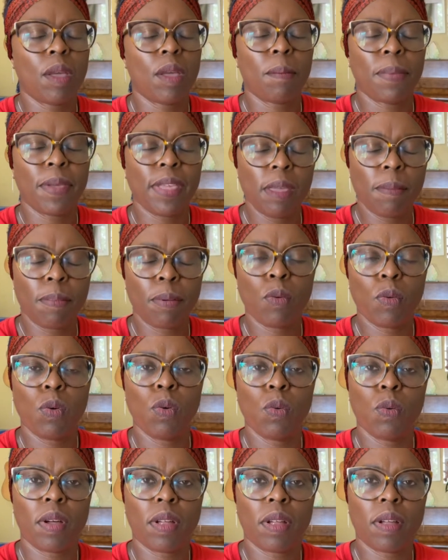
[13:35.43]
people
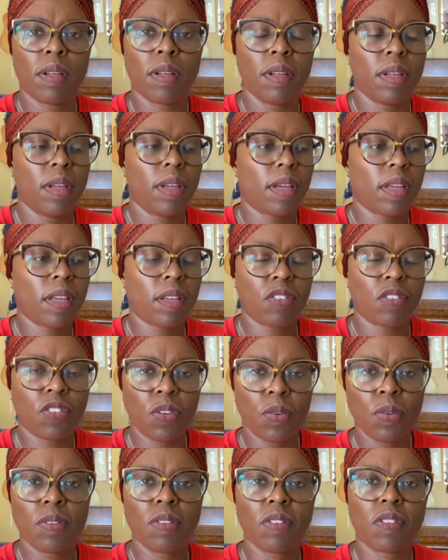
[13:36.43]
who are
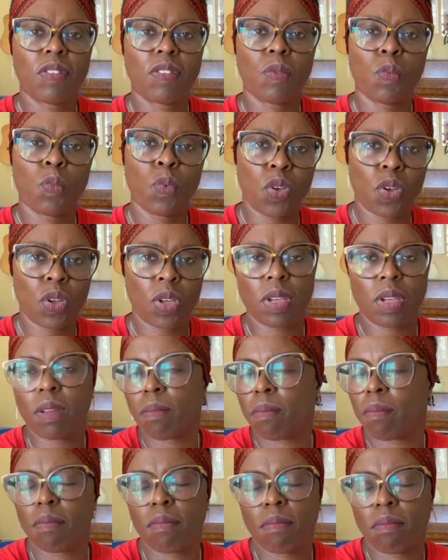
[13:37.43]
students were
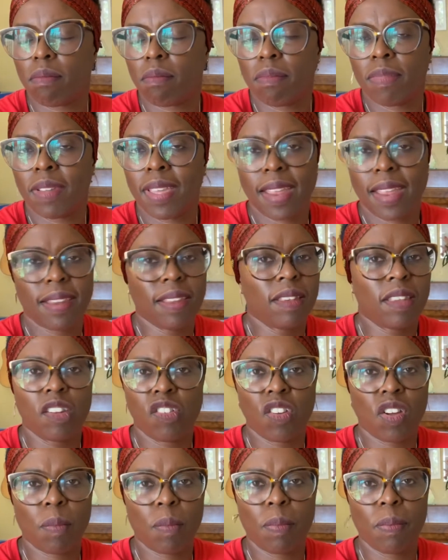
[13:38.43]
getting the
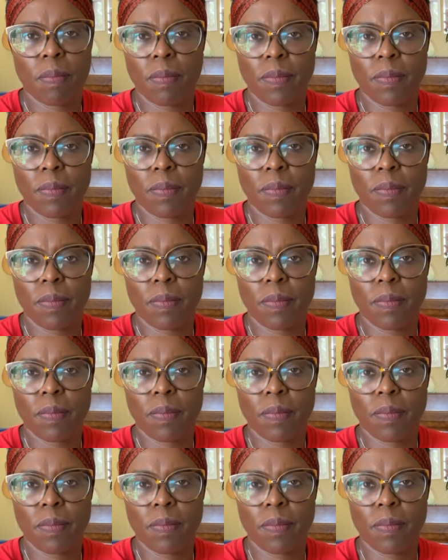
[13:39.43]
job.